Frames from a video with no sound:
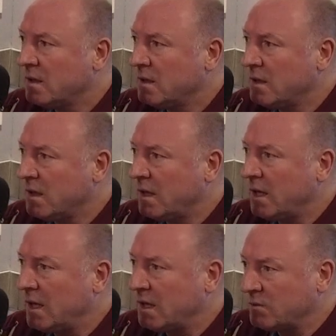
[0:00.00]
uh,
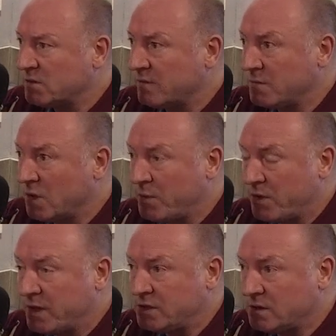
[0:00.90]
and I was having my
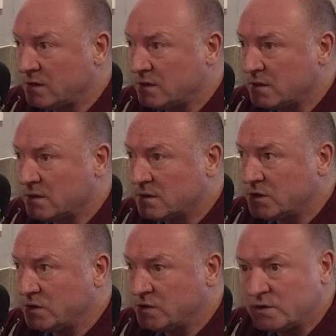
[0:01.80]
operation on a
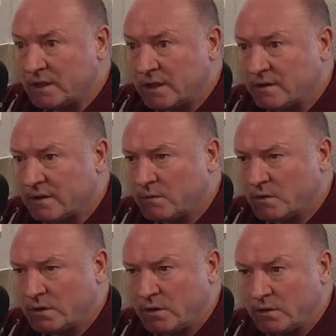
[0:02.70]
Tuesday, I think
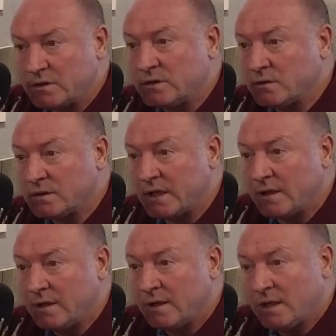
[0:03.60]
Monday or the
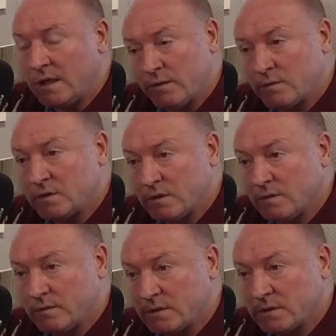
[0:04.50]
Tuesday, and I was
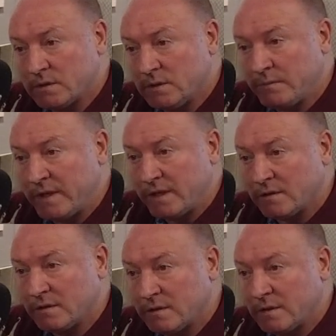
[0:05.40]
I was in
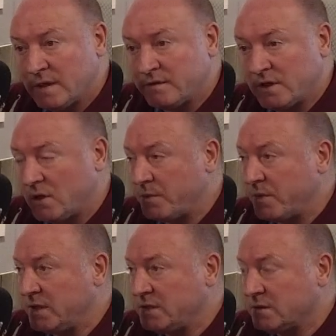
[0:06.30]
bed after the
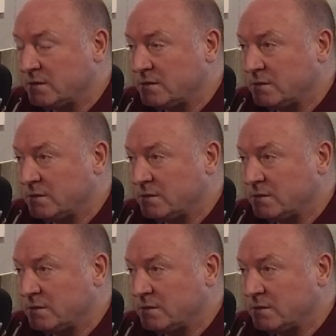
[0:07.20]
operation,